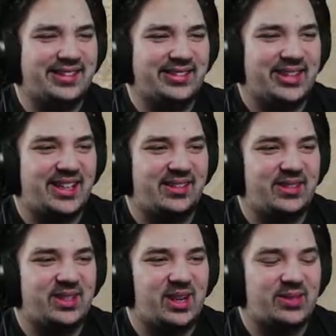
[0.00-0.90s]
Luke can't even
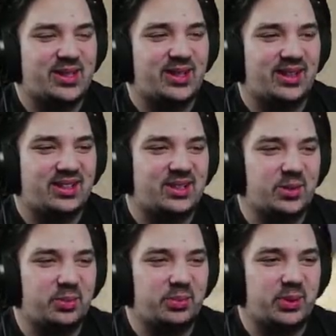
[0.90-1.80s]
drive his car. It's so
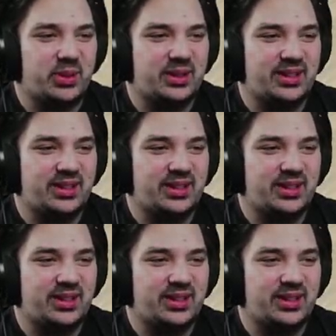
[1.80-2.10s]
broken.